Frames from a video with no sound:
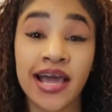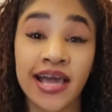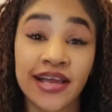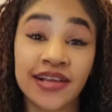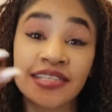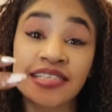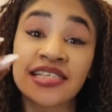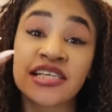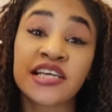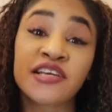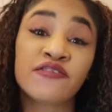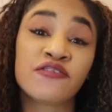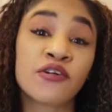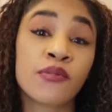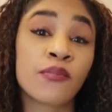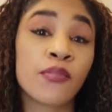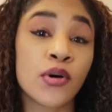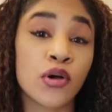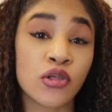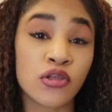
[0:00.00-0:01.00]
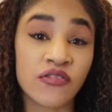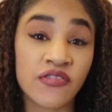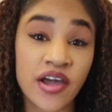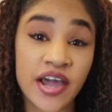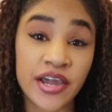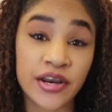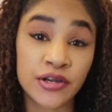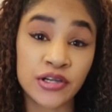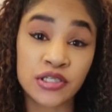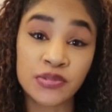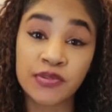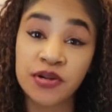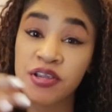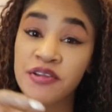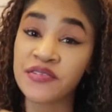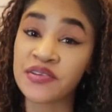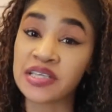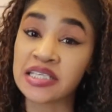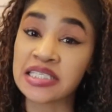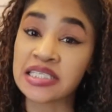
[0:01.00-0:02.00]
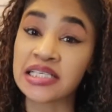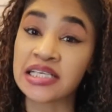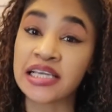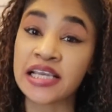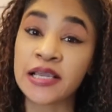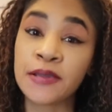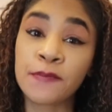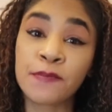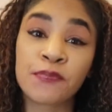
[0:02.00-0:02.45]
had seen from both fighters previously.